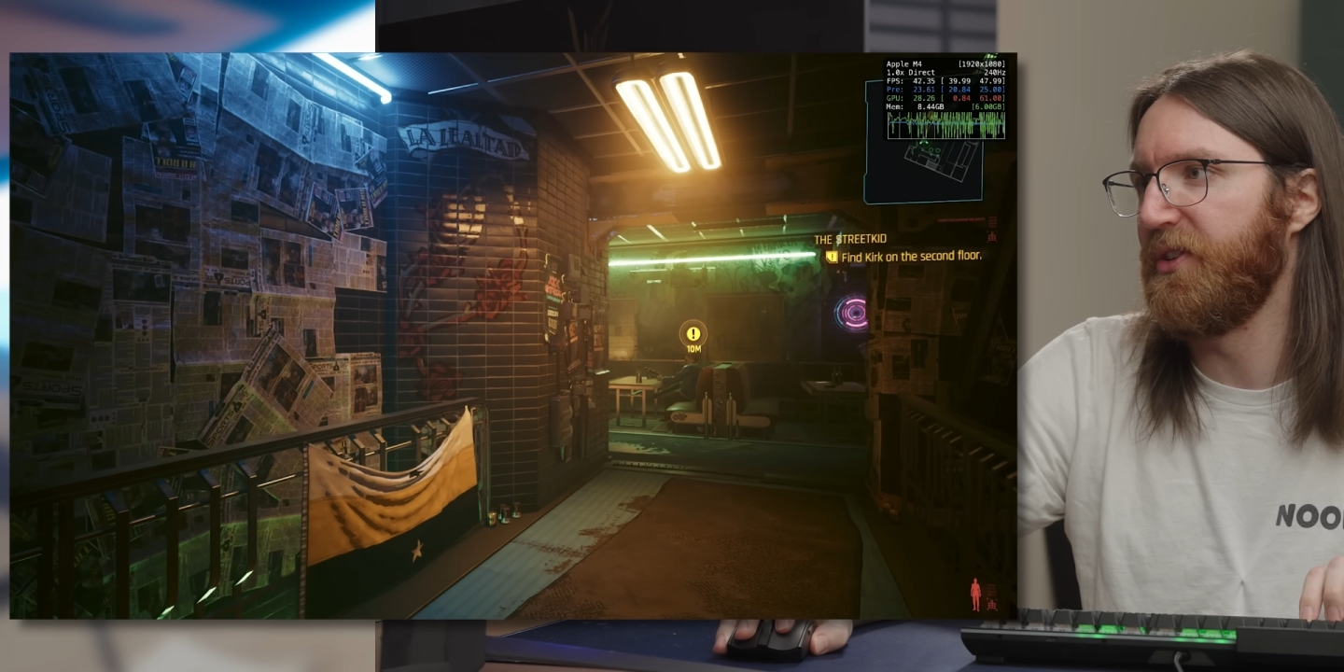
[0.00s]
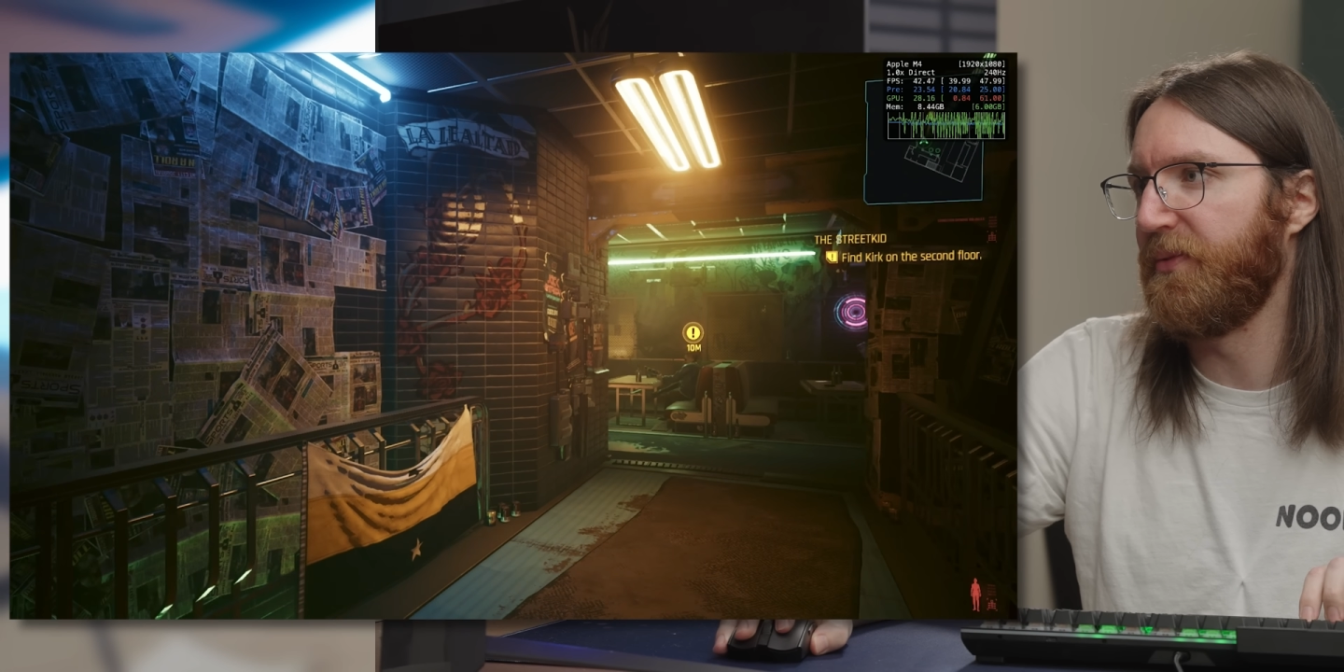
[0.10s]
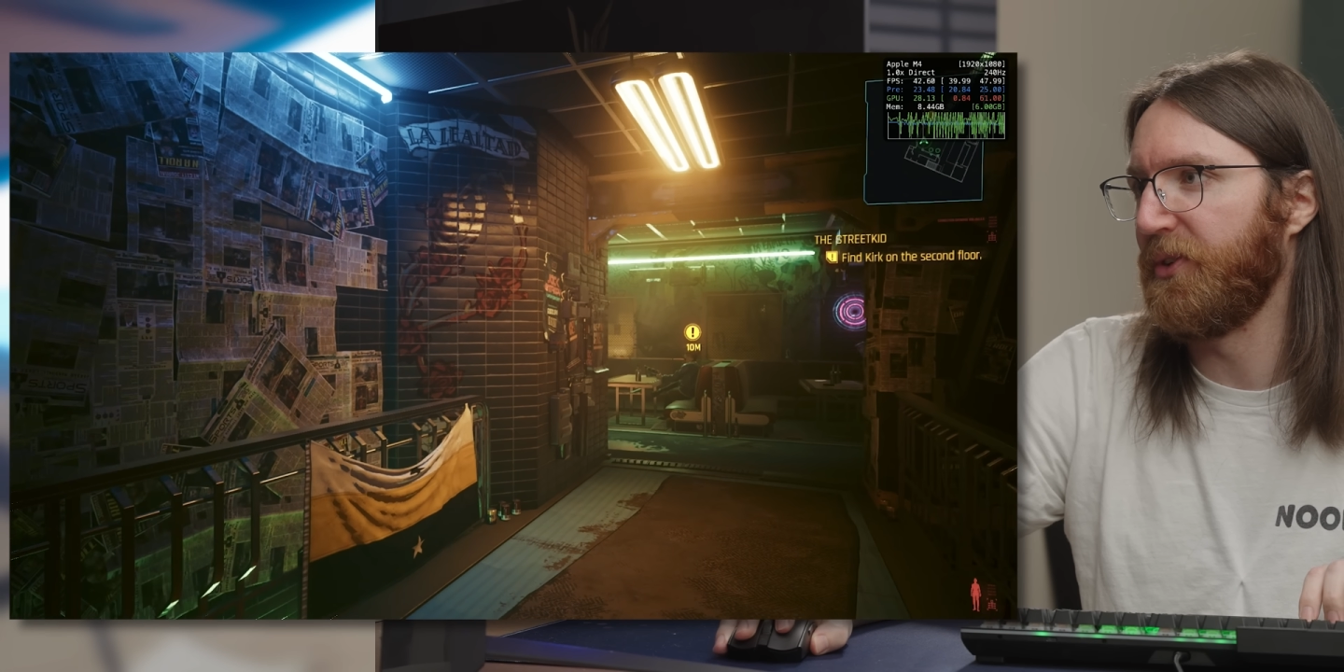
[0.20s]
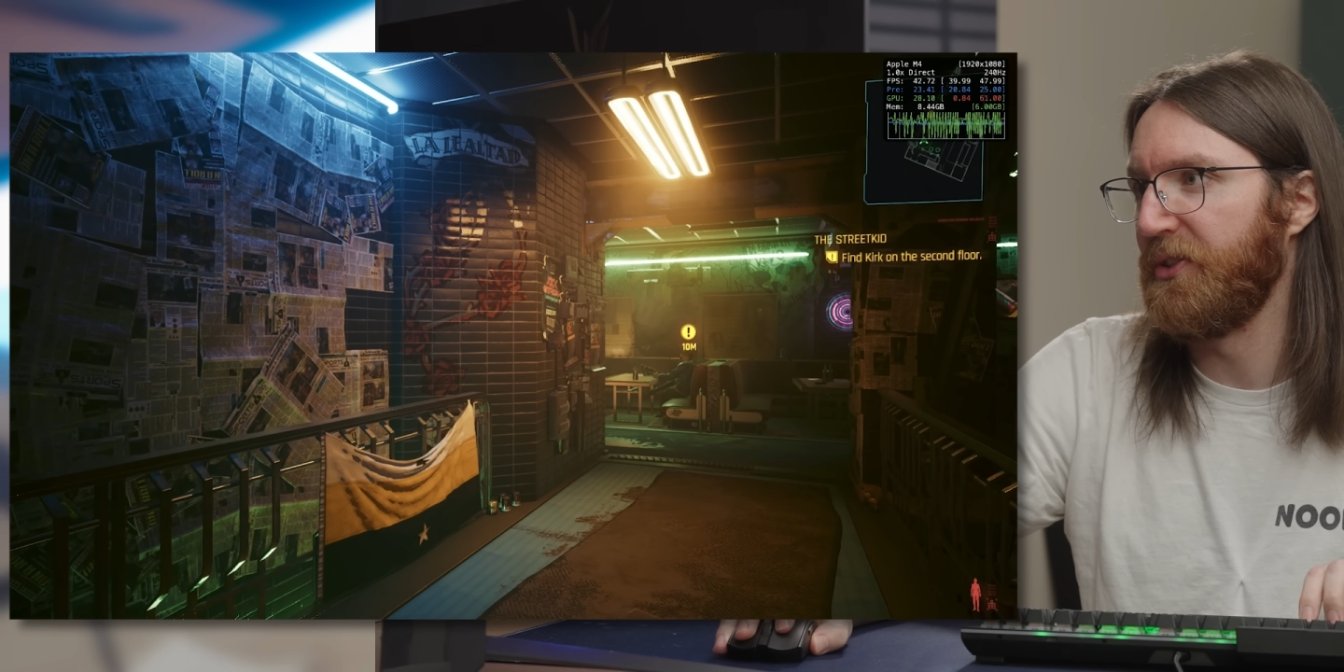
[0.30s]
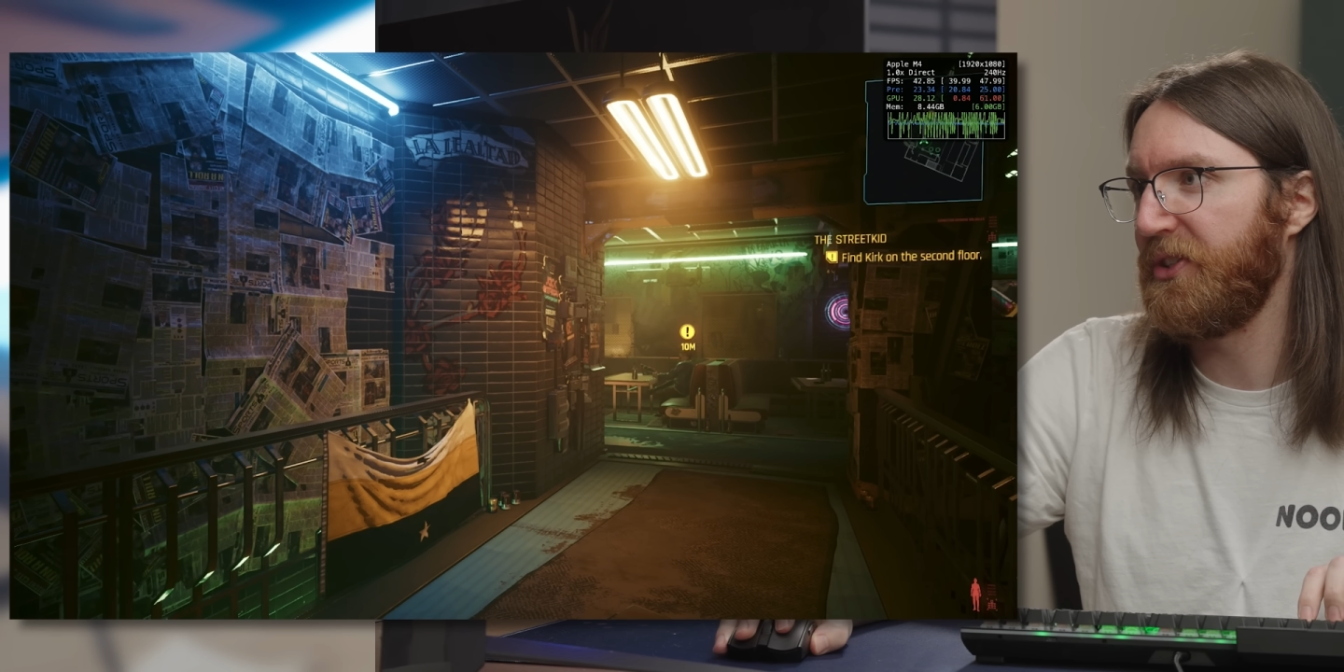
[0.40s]

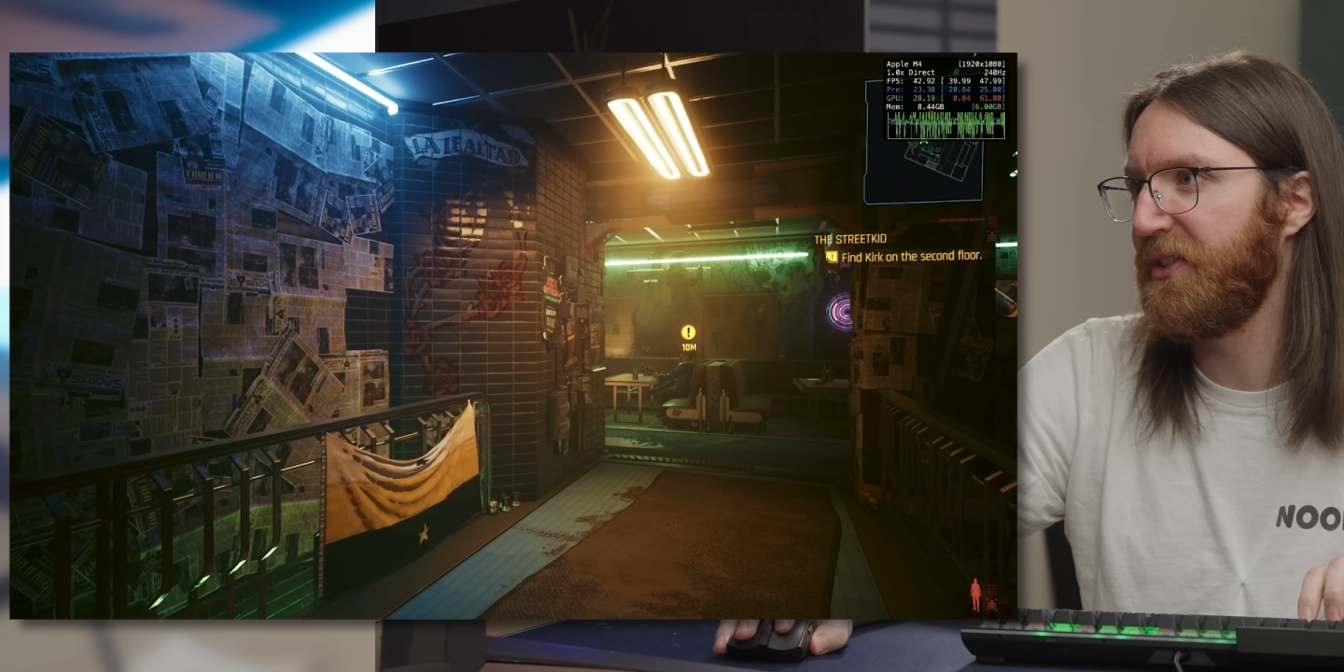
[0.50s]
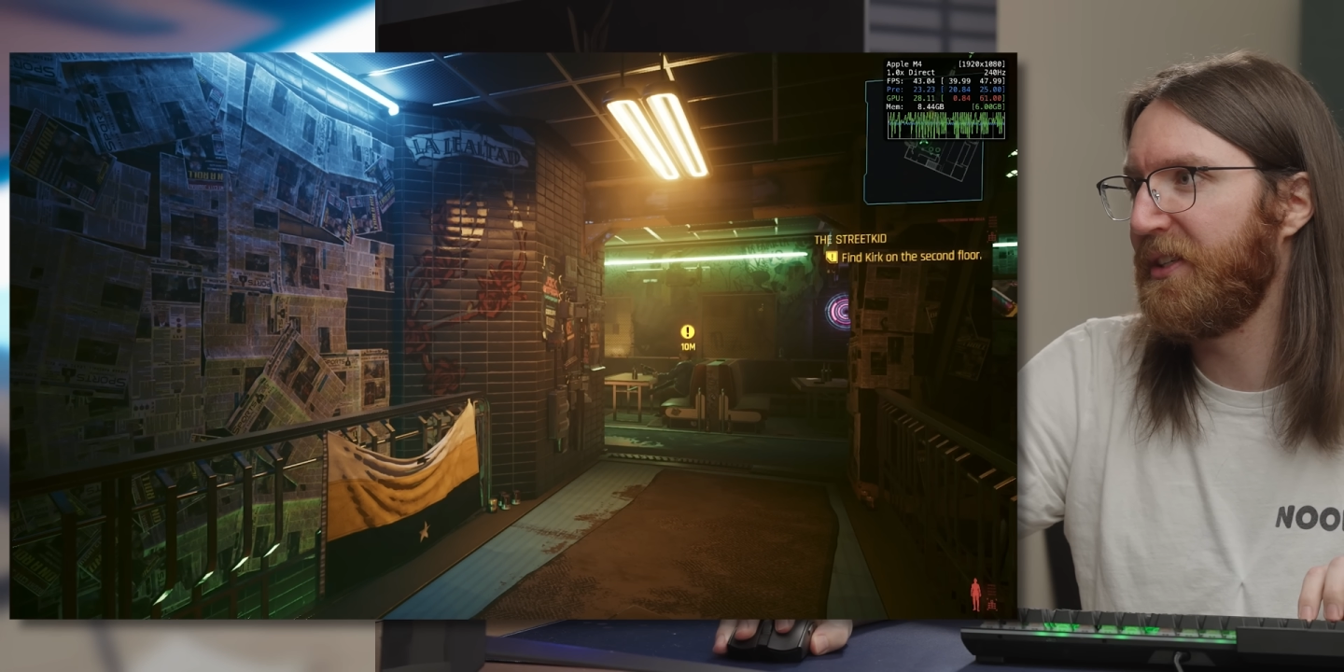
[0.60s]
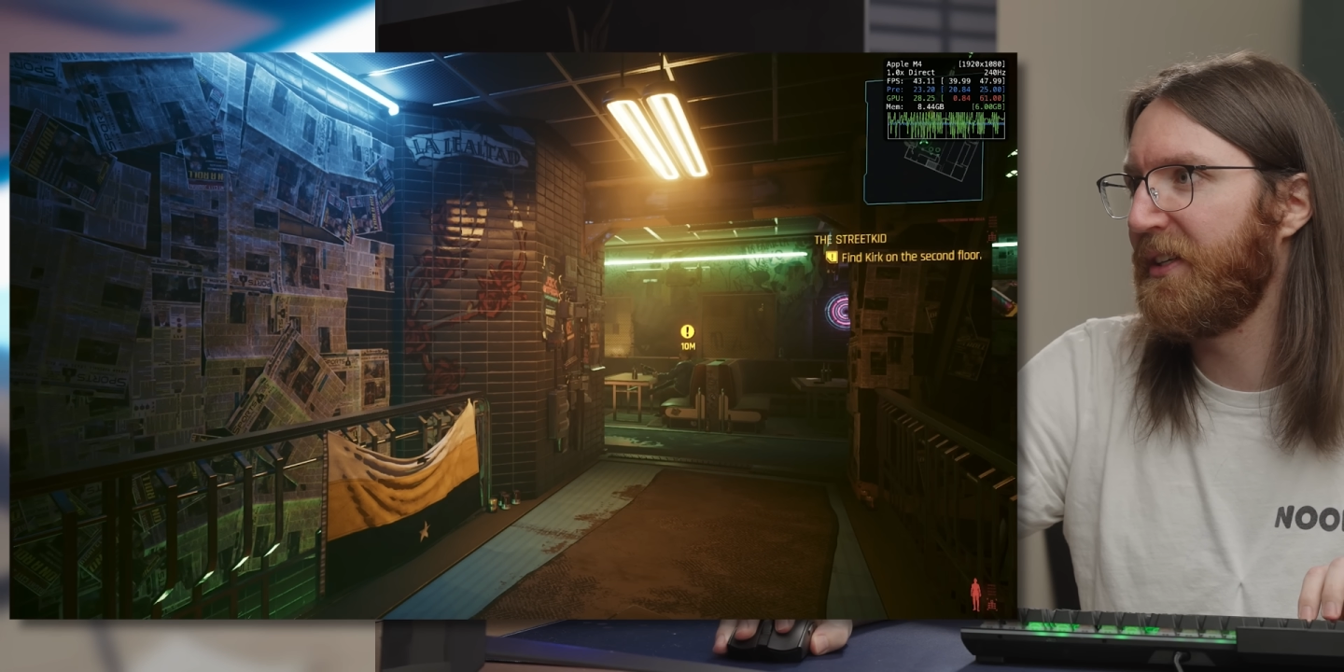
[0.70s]
difference.